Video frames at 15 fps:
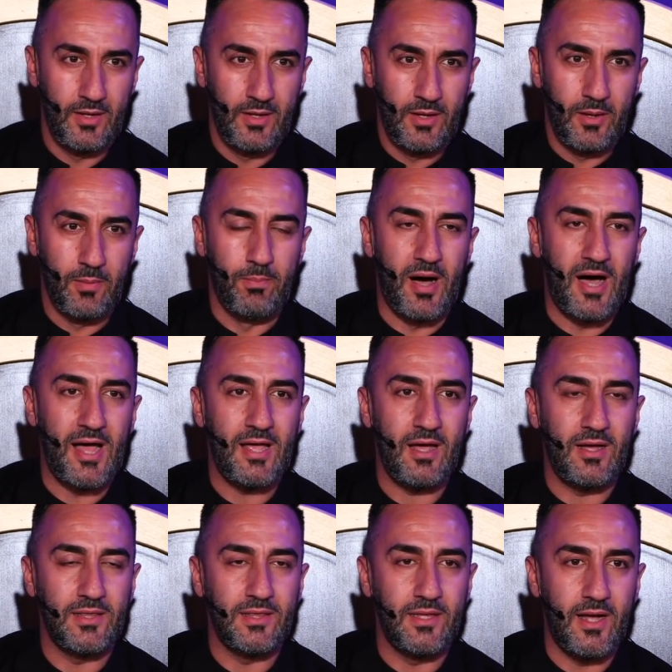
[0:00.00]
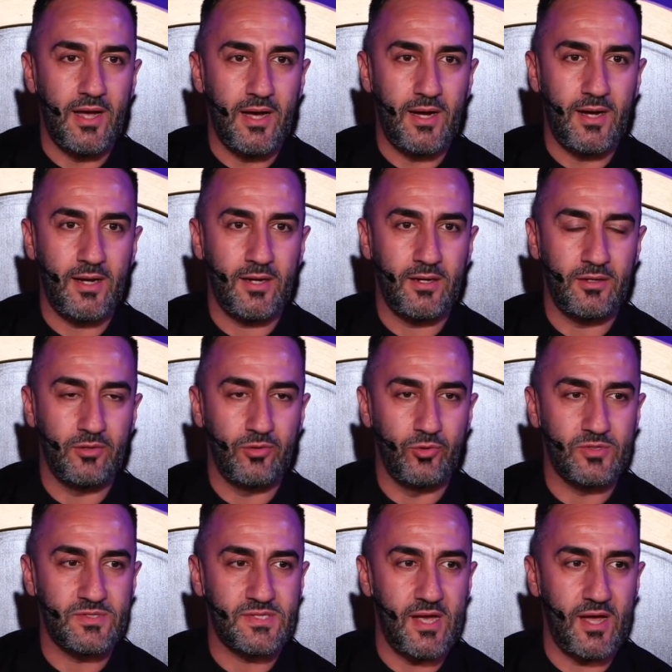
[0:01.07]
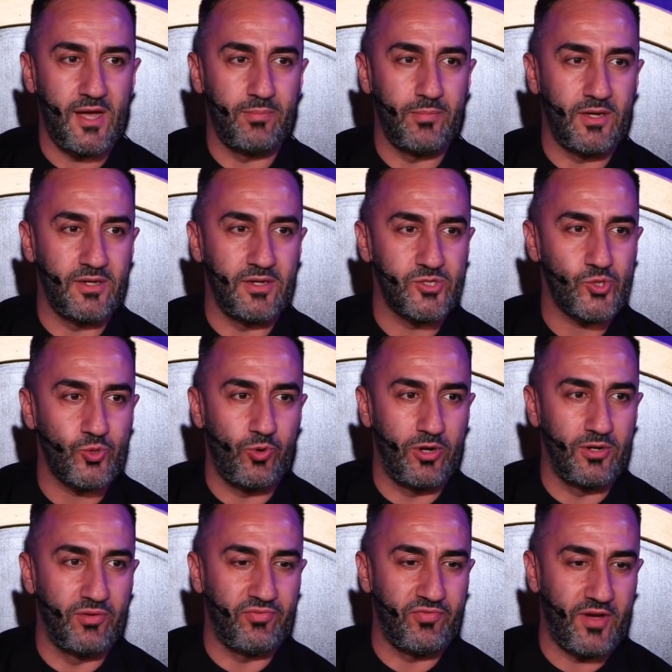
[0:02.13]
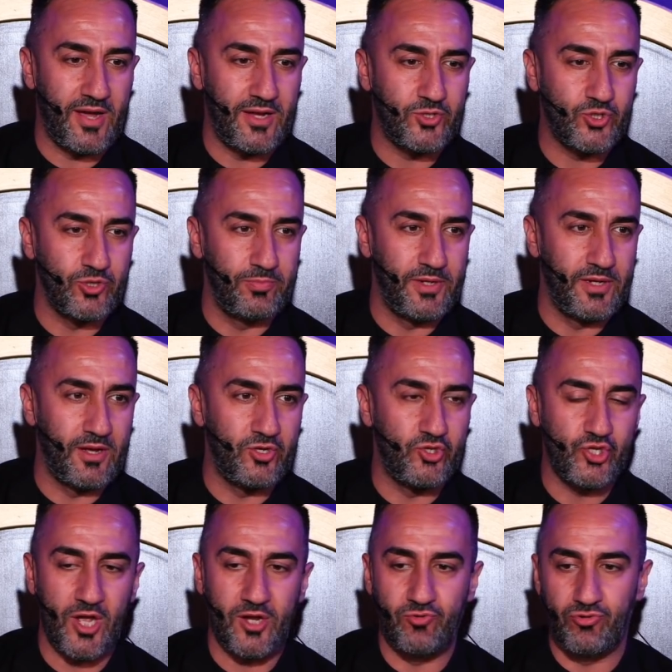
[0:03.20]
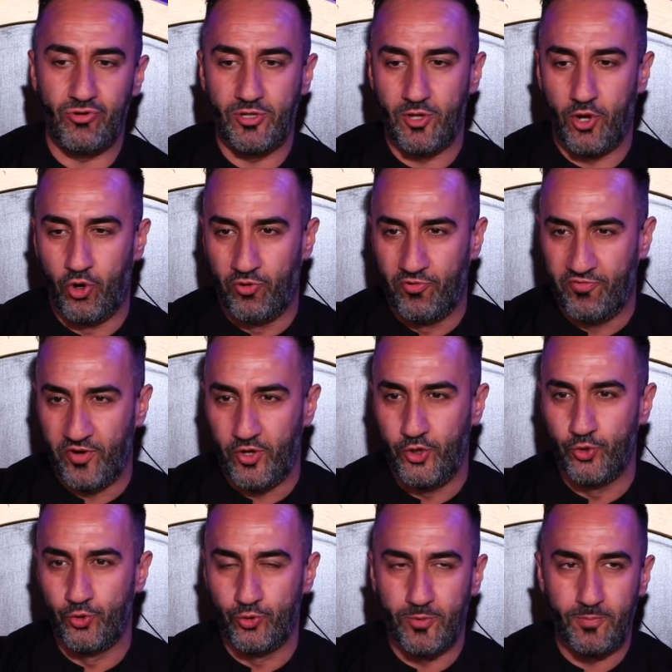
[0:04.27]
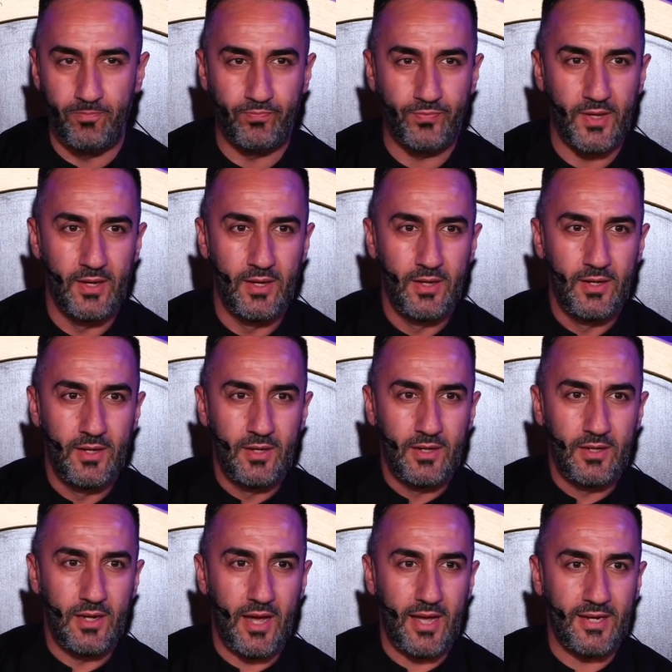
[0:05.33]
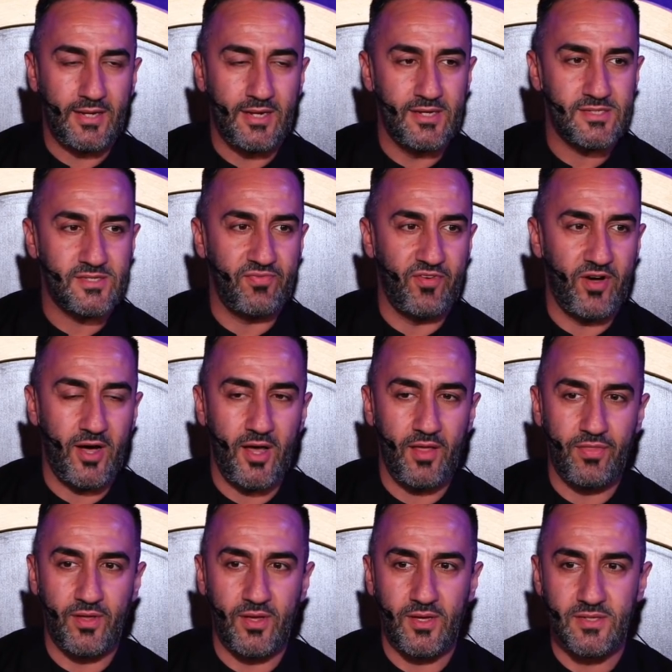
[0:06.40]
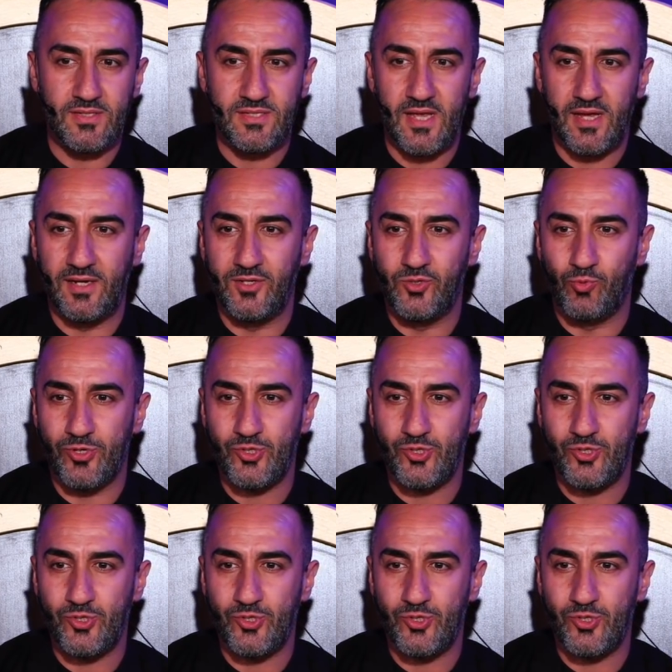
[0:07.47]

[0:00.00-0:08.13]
By Allah, Usama is qualified to be a general over you. Like his father, Zayd was